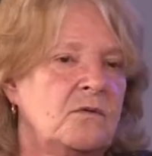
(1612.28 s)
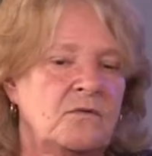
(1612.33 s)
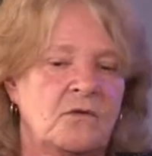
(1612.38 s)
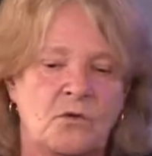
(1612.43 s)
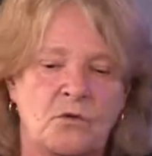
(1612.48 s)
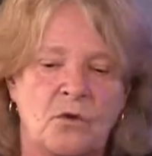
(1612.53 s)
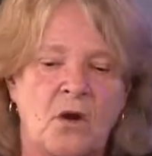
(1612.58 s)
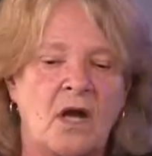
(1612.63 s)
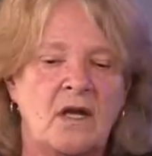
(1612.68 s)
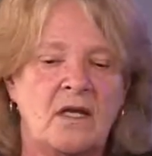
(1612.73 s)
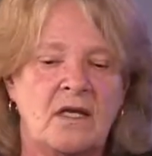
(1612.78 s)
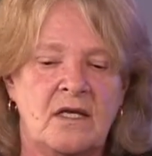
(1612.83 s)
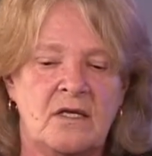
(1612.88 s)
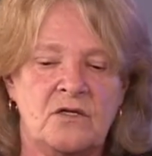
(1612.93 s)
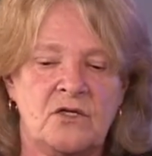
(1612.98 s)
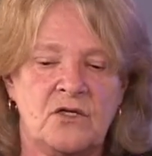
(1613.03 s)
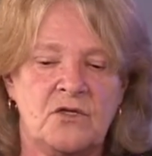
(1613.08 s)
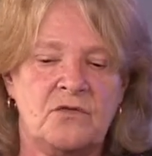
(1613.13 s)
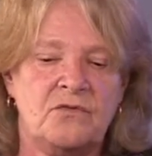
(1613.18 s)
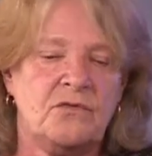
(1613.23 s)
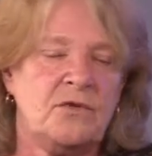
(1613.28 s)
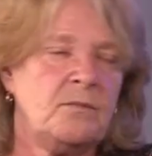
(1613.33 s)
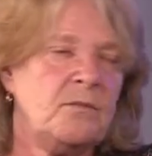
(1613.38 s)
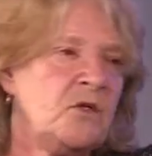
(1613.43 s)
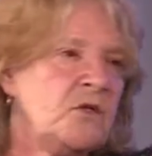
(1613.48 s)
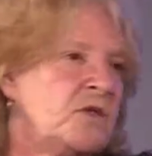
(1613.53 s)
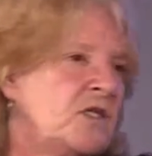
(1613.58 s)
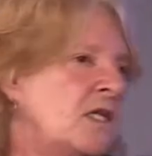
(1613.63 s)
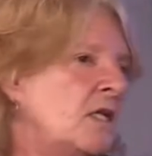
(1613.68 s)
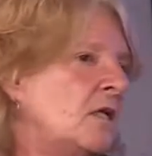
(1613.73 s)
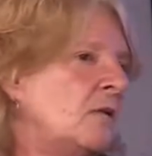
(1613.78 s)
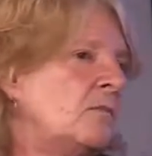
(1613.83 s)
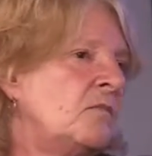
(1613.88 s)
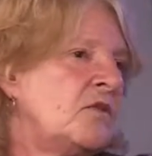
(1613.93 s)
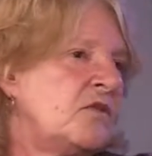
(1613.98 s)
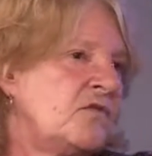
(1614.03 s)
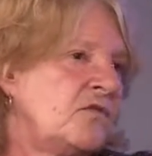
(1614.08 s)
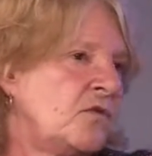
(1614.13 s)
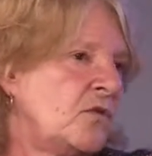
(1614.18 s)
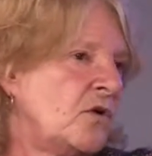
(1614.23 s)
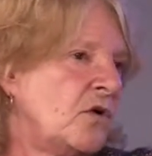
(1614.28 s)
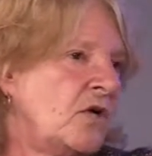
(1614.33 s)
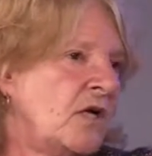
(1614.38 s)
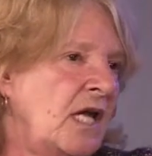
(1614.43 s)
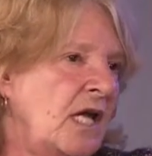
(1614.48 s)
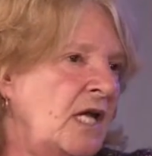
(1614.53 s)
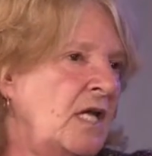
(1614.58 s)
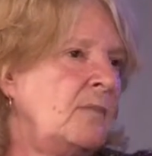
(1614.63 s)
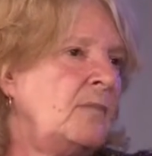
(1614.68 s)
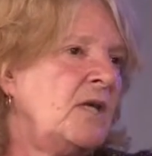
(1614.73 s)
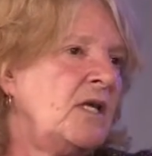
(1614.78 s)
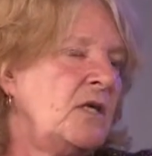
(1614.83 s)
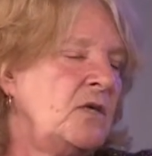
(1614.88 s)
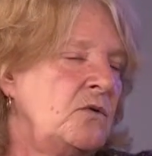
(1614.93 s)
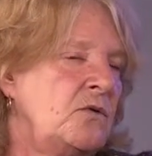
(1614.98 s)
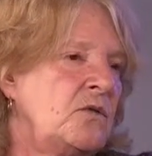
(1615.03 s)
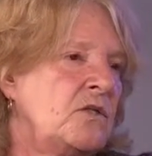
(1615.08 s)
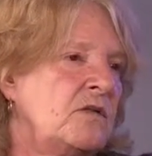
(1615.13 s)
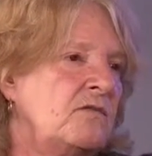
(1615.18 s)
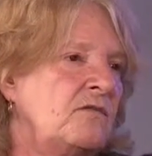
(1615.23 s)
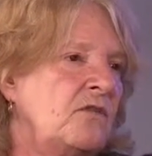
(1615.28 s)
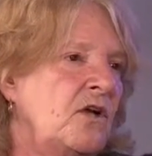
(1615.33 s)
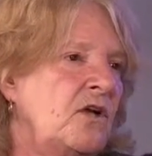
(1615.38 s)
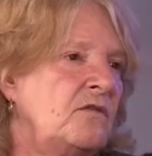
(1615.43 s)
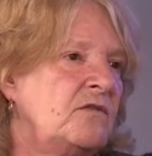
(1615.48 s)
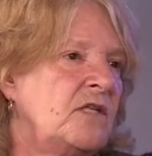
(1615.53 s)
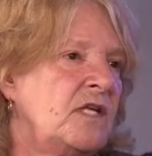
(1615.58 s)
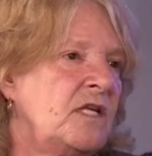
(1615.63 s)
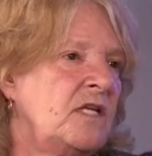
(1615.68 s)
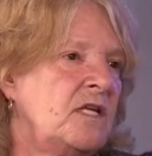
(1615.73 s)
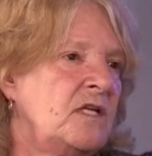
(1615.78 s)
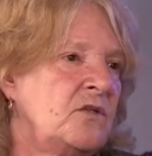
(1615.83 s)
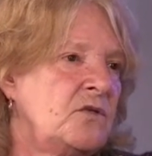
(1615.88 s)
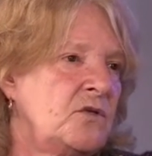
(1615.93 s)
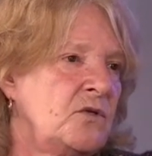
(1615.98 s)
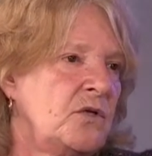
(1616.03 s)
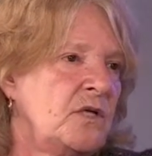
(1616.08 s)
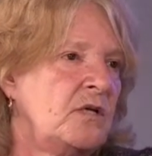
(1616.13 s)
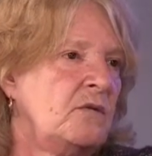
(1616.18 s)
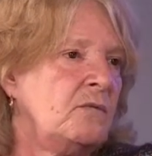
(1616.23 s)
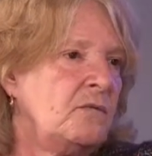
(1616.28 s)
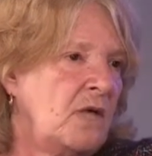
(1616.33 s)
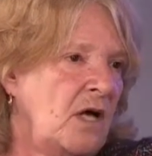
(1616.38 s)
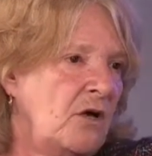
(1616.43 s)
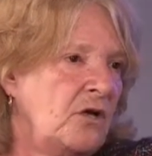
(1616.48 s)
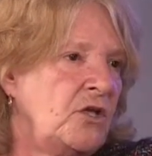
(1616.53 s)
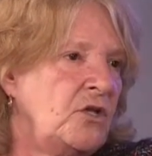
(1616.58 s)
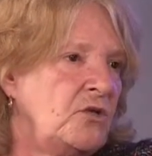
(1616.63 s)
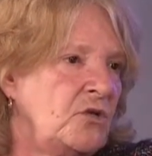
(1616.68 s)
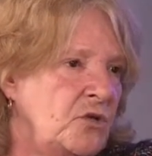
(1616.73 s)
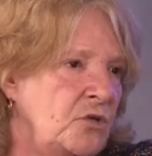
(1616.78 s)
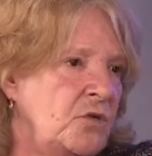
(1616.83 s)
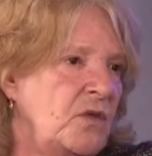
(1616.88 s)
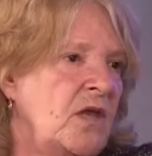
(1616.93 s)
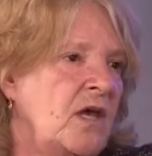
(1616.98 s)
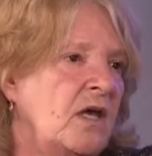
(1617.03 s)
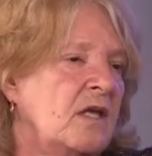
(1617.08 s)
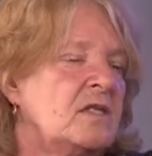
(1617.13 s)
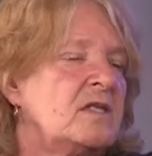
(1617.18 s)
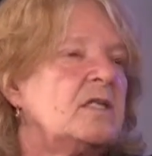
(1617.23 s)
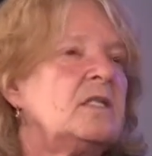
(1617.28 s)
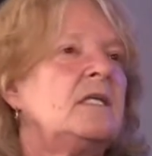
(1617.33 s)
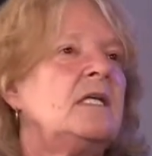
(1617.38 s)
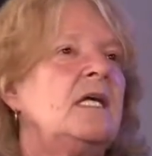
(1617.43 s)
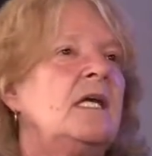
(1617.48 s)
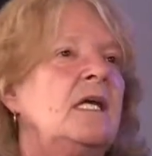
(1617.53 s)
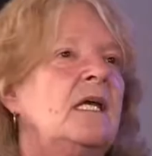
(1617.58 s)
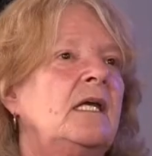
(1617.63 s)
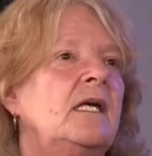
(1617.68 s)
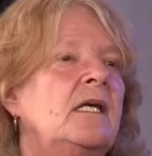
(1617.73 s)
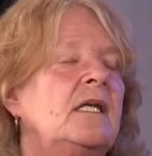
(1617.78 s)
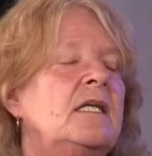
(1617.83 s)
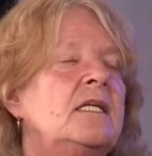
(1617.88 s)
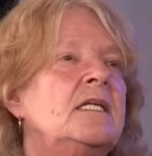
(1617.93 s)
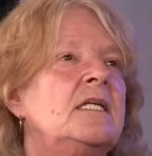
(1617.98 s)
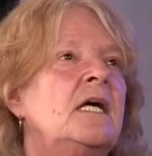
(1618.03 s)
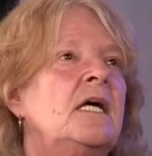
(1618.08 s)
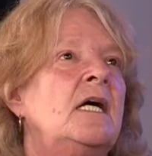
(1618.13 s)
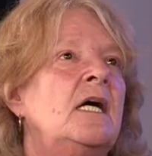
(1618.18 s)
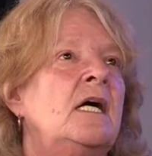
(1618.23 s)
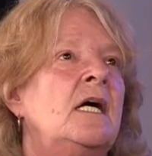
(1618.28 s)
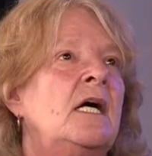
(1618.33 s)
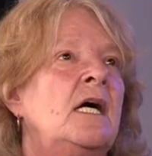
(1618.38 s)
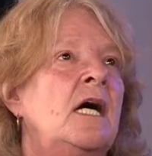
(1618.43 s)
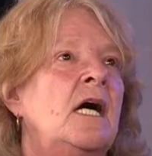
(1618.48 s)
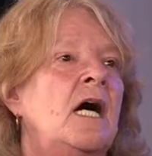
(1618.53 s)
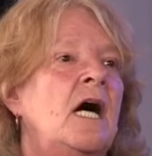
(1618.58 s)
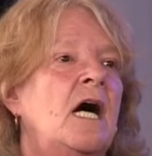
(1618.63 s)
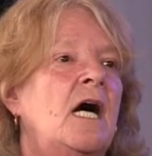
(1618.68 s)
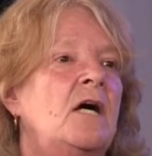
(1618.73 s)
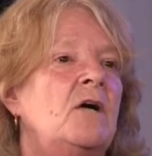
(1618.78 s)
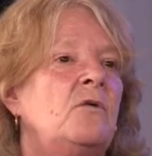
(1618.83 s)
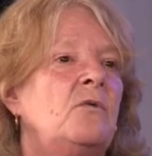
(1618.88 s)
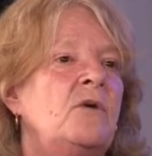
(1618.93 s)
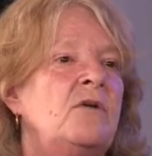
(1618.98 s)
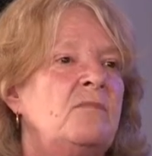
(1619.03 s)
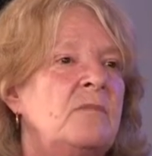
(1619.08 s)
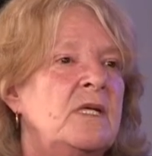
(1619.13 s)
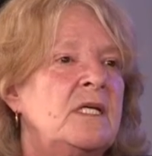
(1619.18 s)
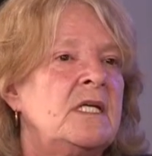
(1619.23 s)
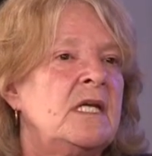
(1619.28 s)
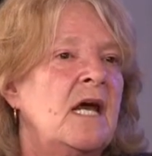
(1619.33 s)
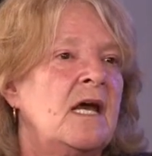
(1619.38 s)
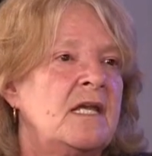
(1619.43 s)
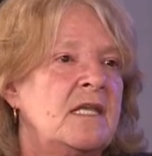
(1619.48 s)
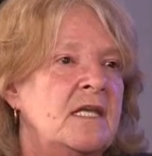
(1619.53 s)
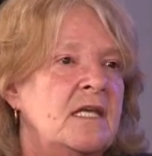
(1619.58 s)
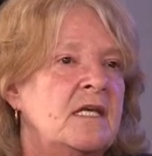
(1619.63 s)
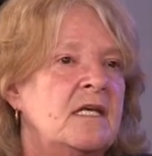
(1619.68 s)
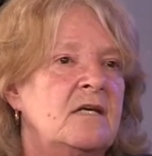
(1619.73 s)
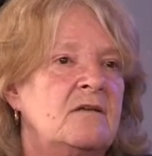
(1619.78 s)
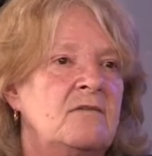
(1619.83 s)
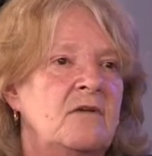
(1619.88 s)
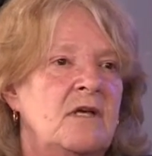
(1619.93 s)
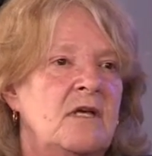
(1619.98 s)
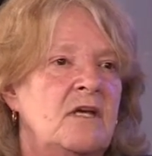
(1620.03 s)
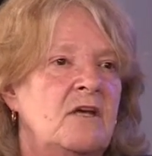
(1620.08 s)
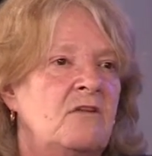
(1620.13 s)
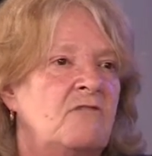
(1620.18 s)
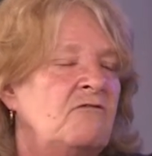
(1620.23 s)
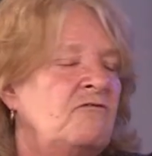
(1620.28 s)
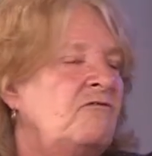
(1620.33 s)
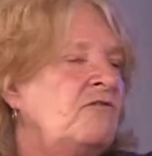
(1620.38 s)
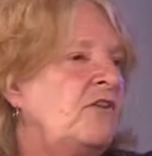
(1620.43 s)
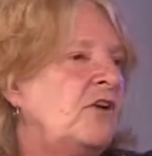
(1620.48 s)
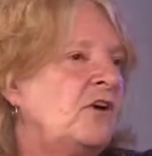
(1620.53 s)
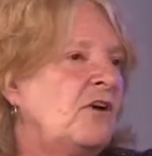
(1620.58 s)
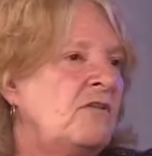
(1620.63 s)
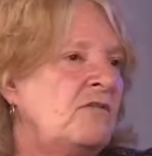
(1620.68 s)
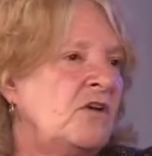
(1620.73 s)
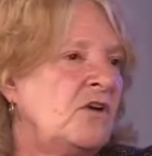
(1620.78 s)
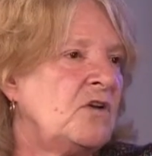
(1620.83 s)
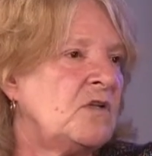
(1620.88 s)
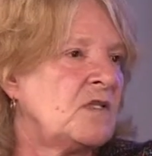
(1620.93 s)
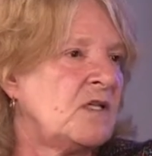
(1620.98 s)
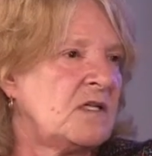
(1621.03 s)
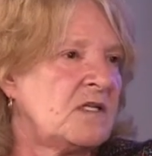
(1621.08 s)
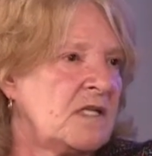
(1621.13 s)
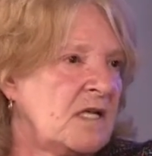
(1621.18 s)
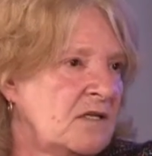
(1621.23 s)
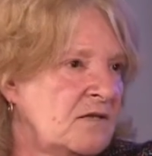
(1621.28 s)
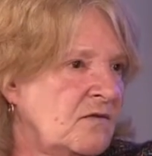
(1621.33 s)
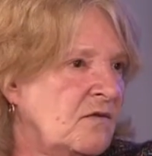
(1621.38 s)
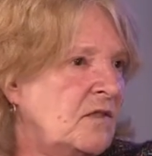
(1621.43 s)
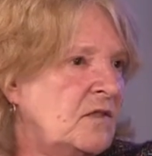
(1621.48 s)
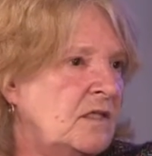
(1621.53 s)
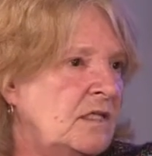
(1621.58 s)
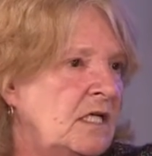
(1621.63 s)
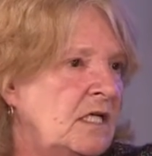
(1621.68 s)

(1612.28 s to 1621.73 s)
chronic issue for museums, for anybody who's involved in history. How do you do that? And we've been, I think, very, very successful